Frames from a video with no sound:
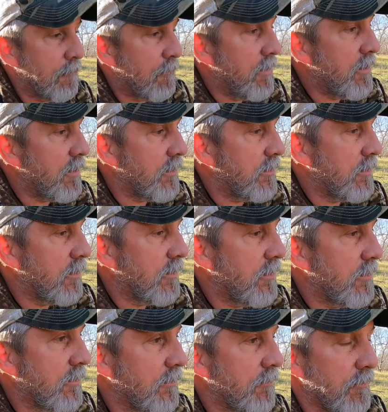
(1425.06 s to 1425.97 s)
but
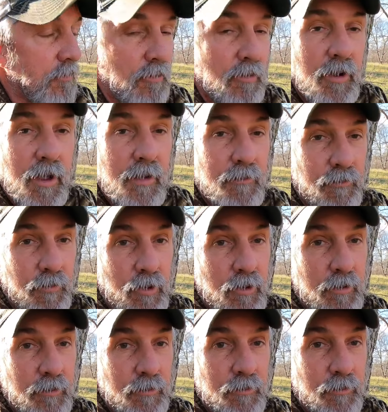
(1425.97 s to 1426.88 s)
we're having
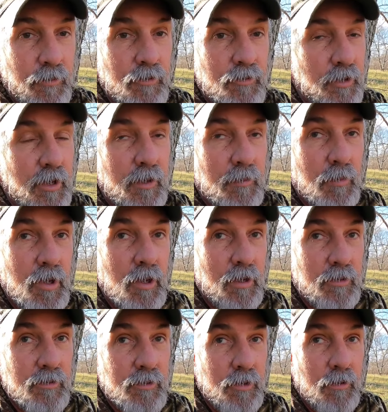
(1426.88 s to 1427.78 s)
fun. We're seeing
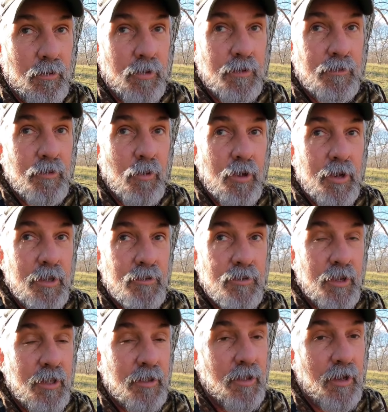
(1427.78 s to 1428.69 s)
bucks, you know, even though I
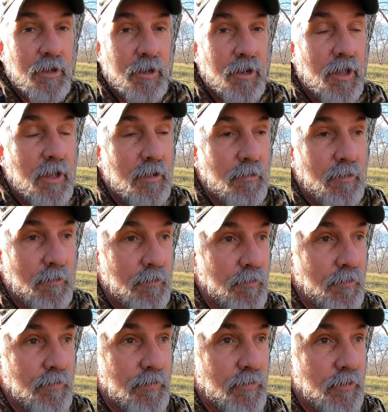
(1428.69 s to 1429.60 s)
didn't see anything today, but
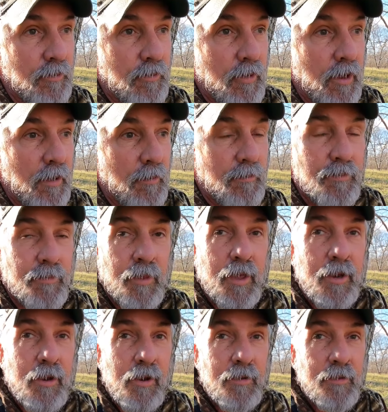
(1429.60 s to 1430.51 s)
crap.
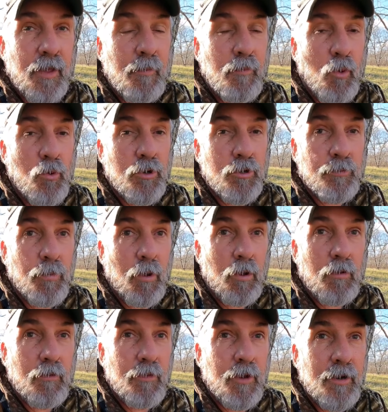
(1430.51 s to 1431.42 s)
That area, that morning
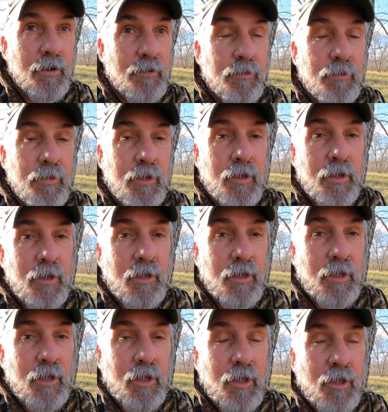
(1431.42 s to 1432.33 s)
spot over there is,
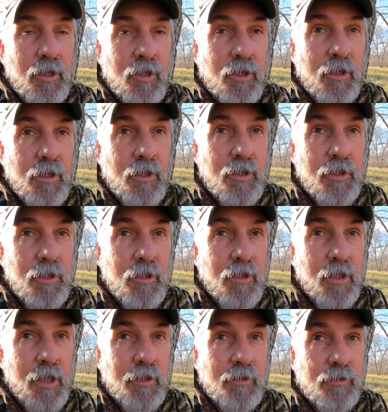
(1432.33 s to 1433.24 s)

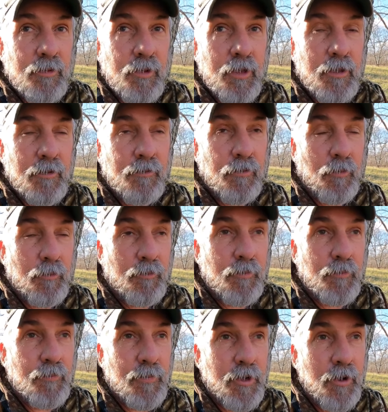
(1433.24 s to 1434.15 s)
is
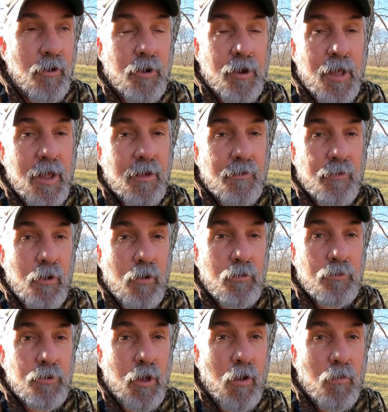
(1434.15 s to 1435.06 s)
from year and a half
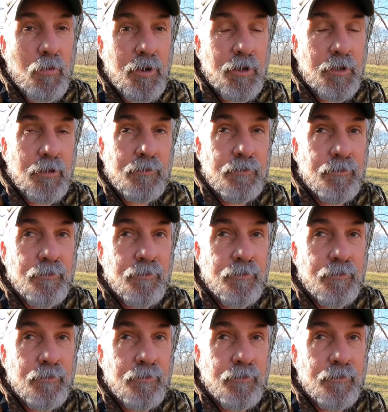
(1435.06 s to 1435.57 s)
old all the way to